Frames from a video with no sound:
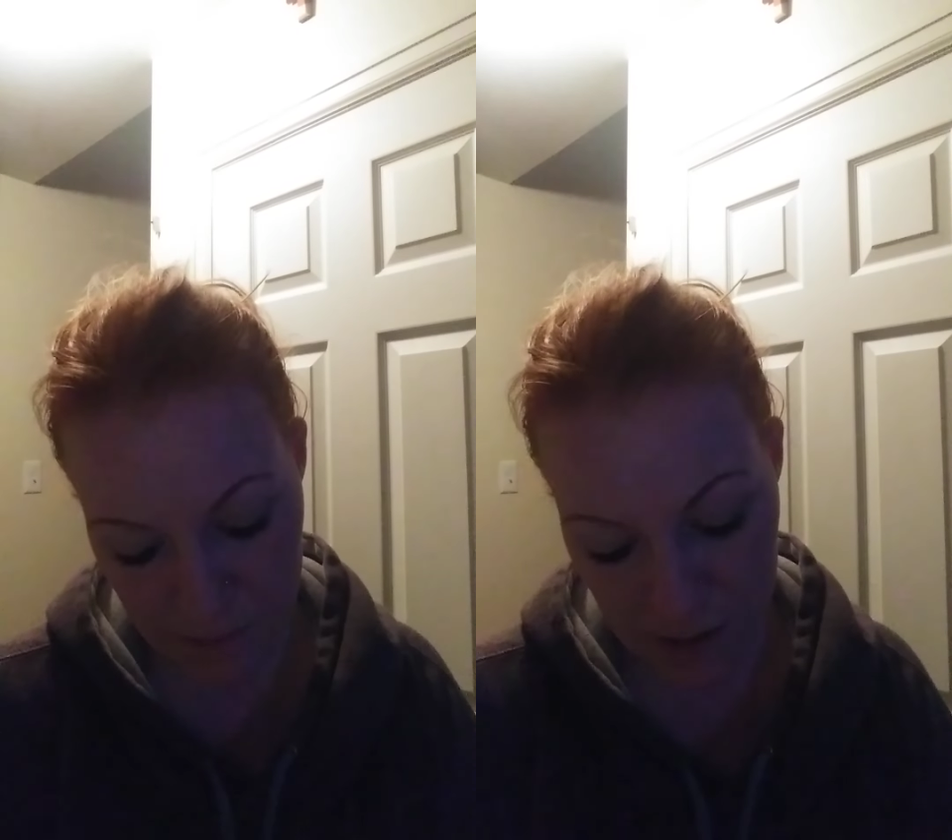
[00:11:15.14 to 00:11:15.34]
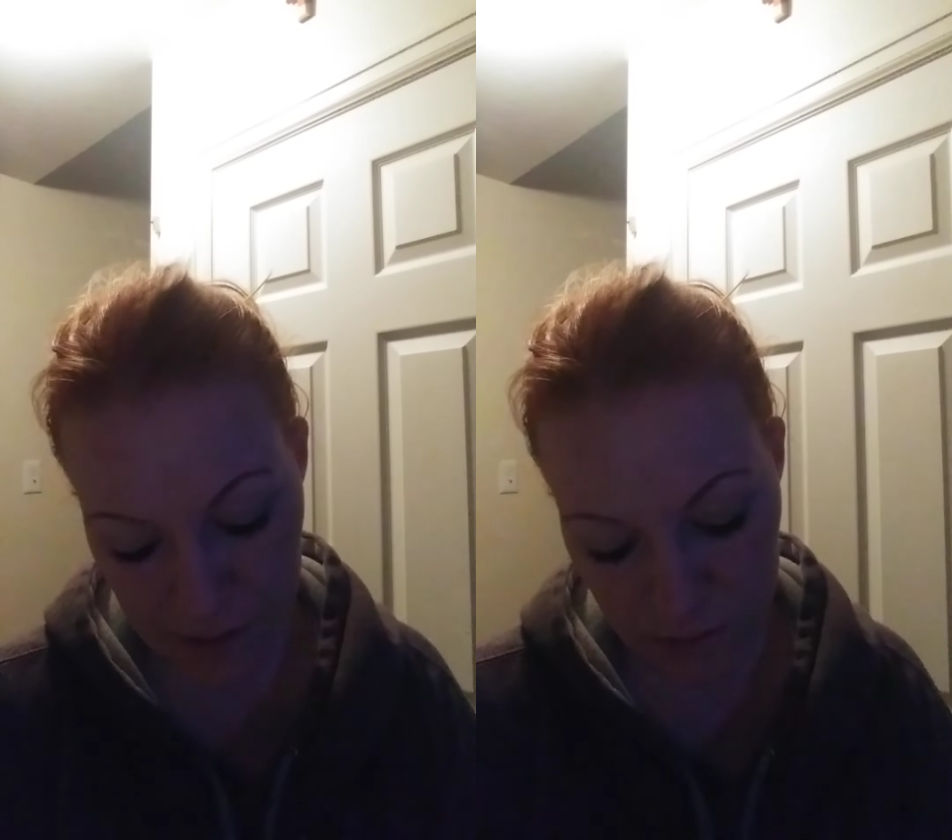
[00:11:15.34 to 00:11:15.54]

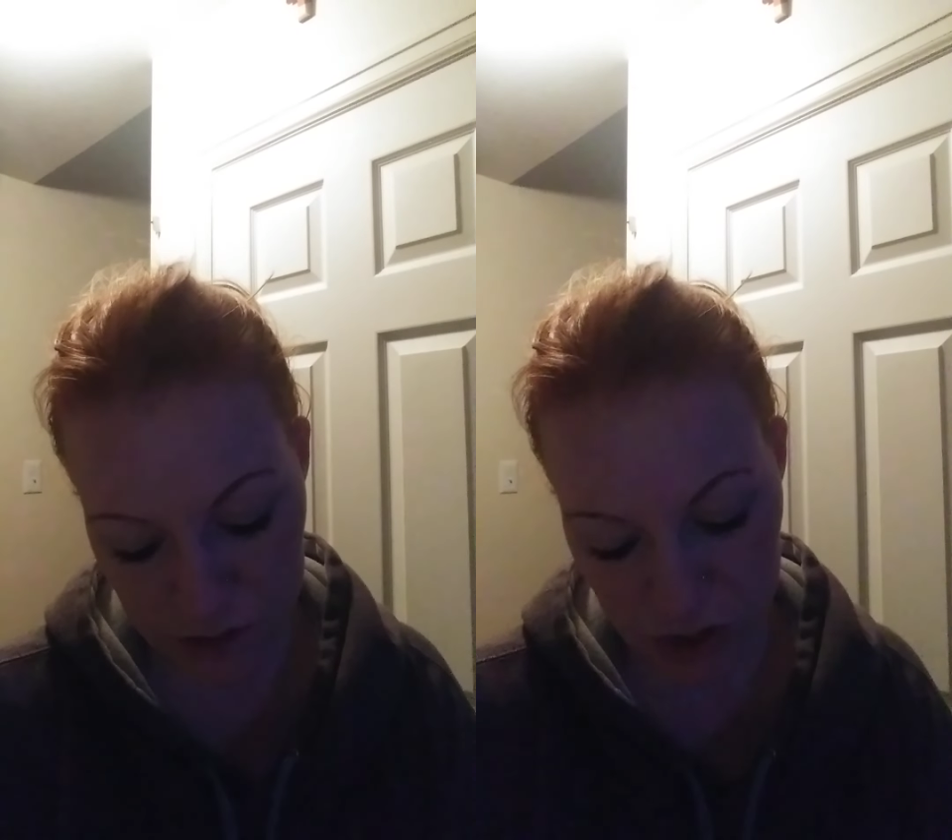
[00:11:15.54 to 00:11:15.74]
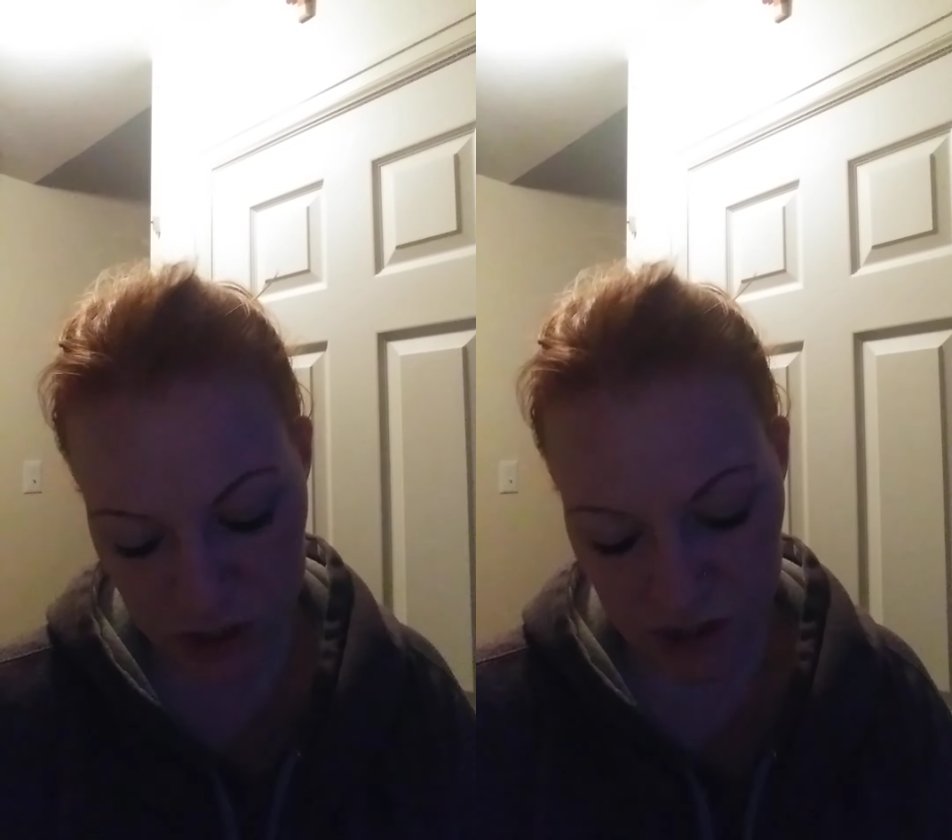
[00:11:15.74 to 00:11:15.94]
Maybe it
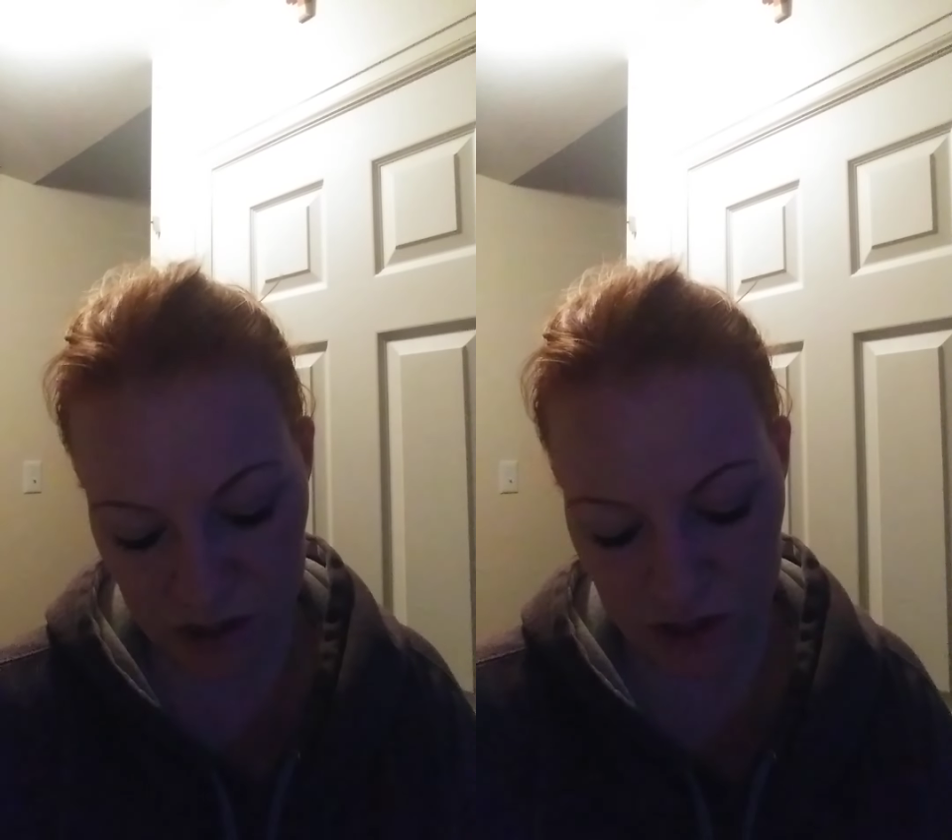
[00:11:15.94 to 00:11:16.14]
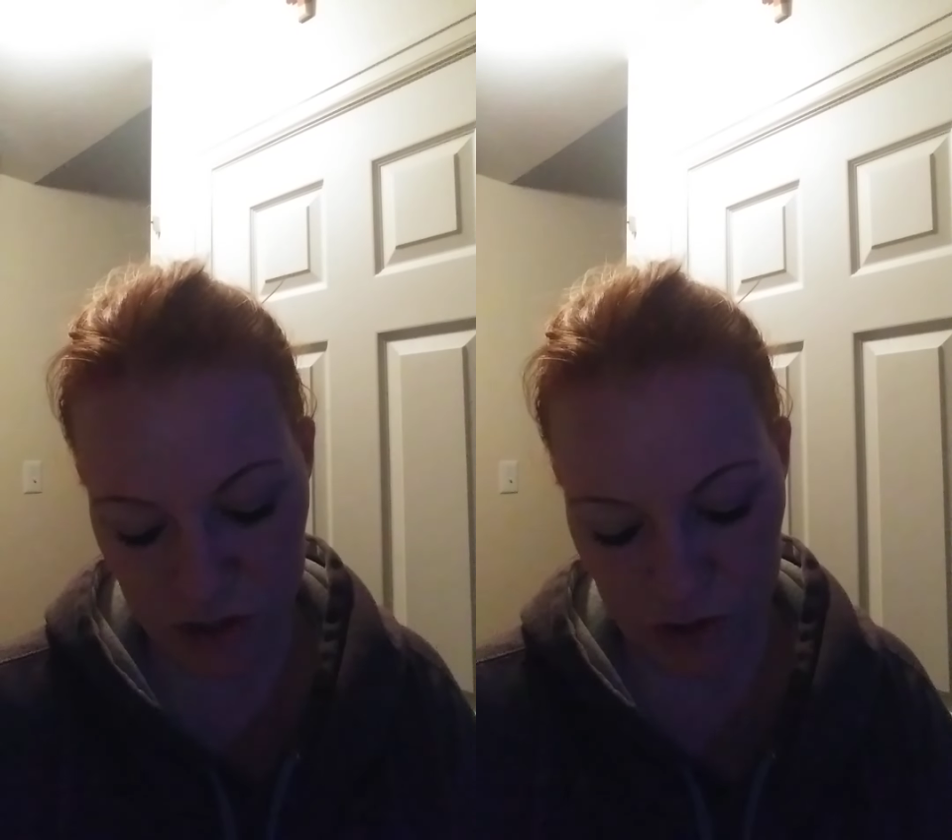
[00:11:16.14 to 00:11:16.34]
was just
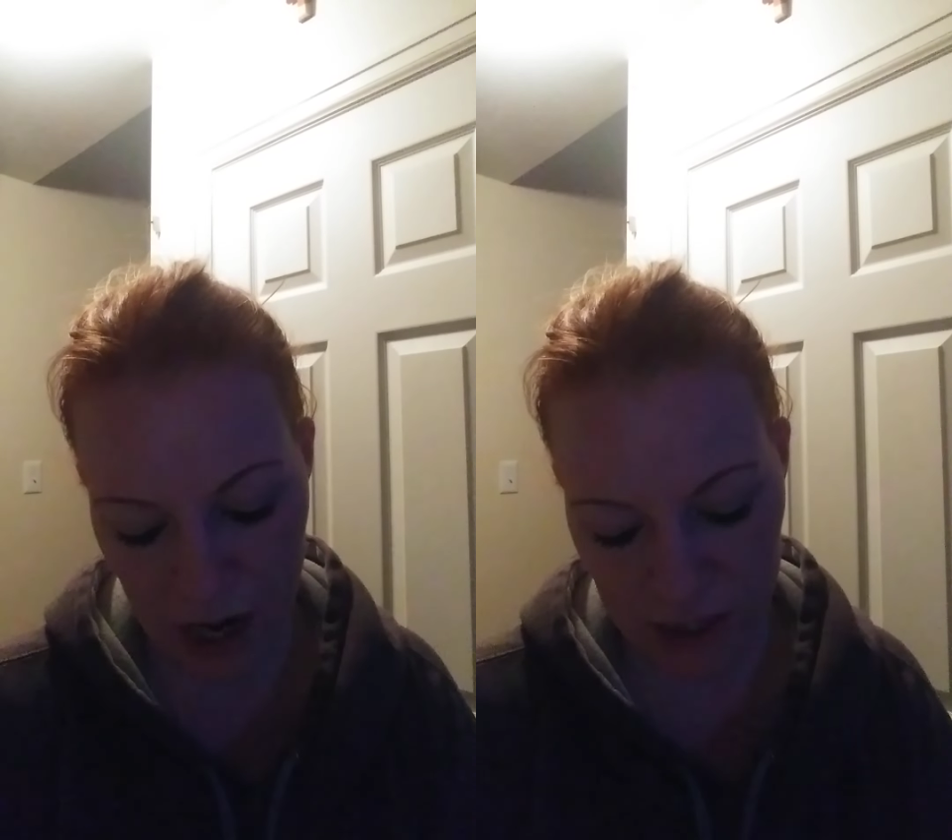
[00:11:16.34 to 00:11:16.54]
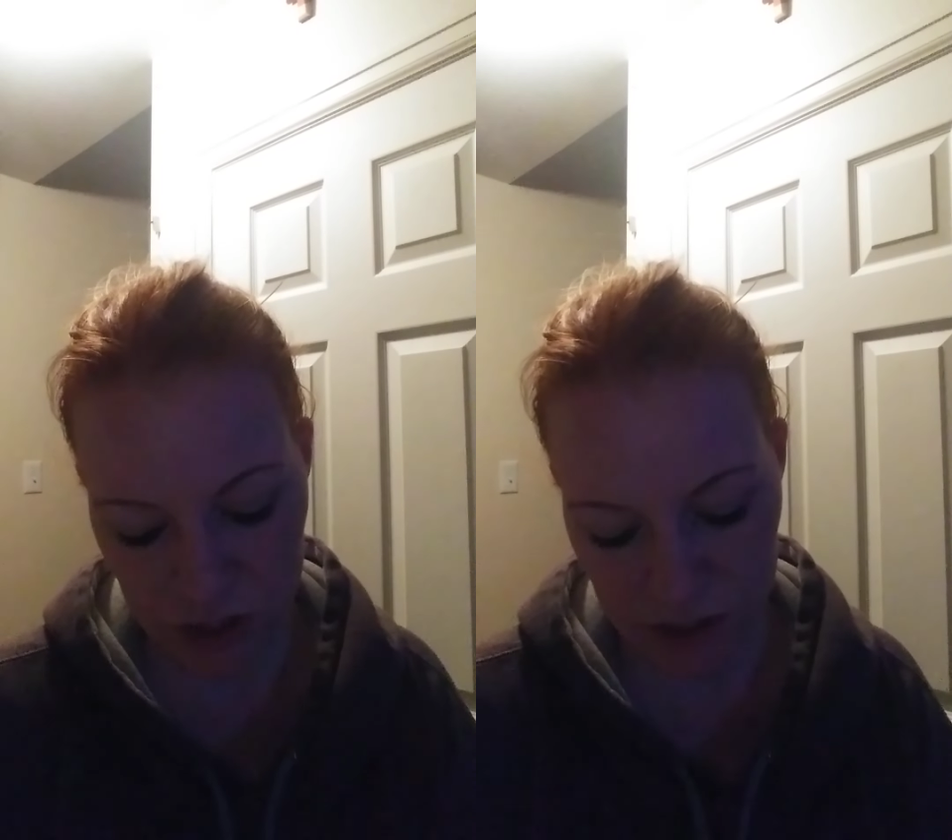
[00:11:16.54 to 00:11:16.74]
the
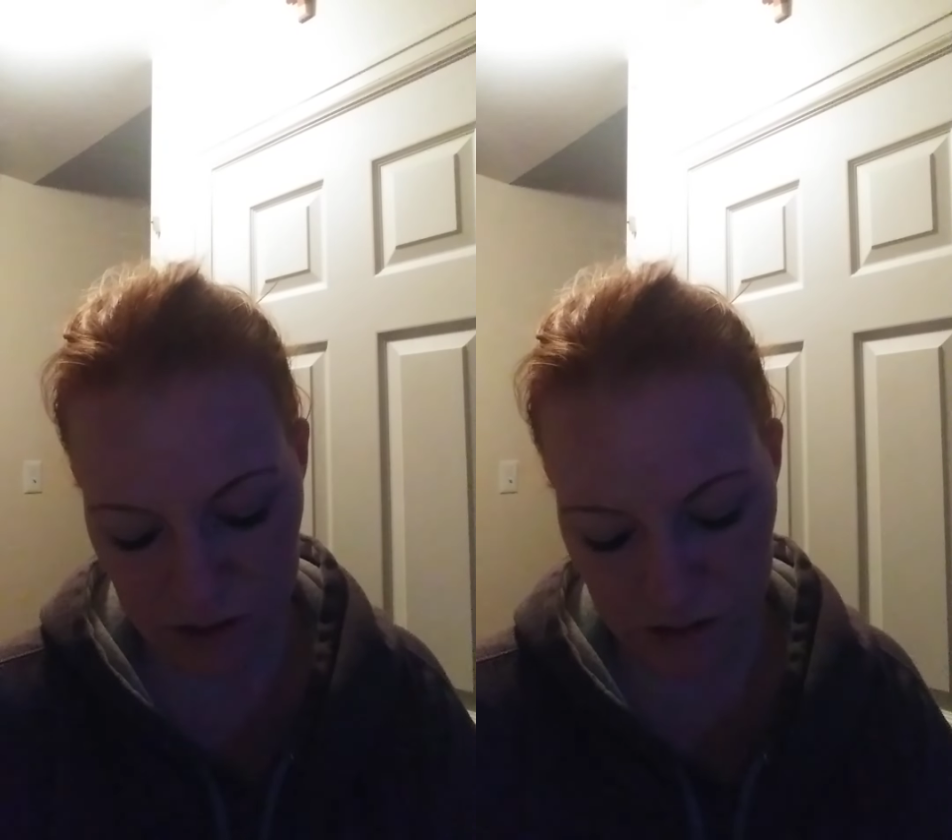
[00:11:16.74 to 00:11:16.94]
distraction,